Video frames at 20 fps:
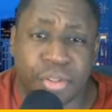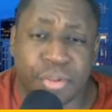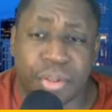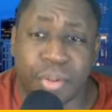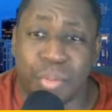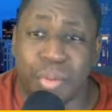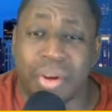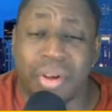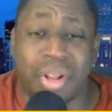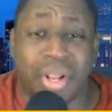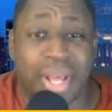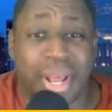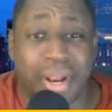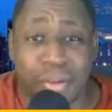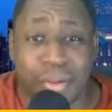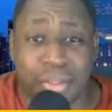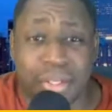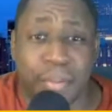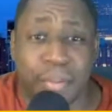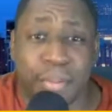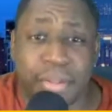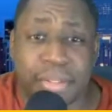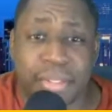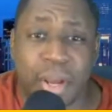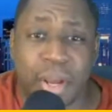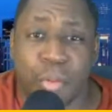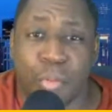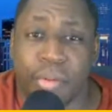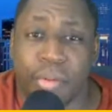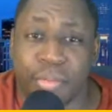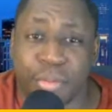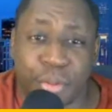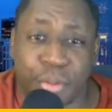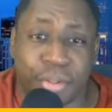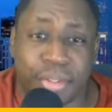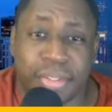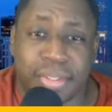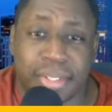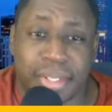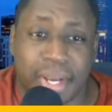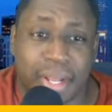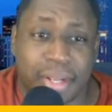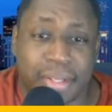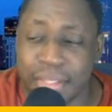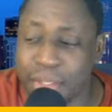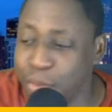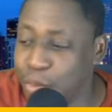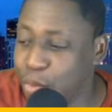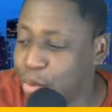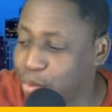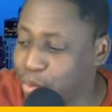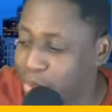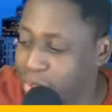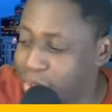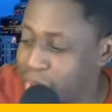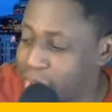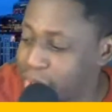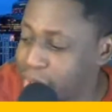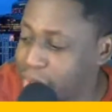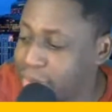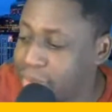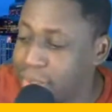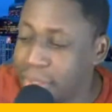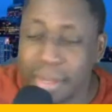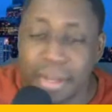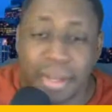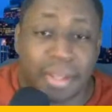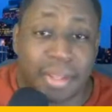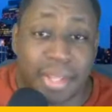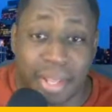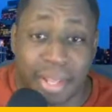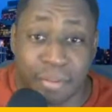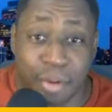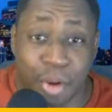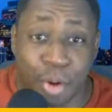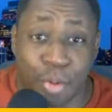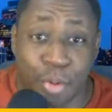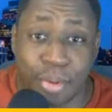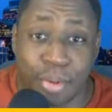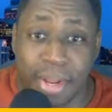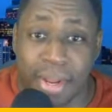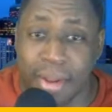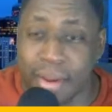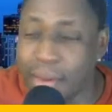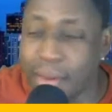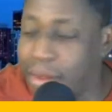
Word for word: Well, a lot of those companies not worth trillions of dollars anymore because they've gone down.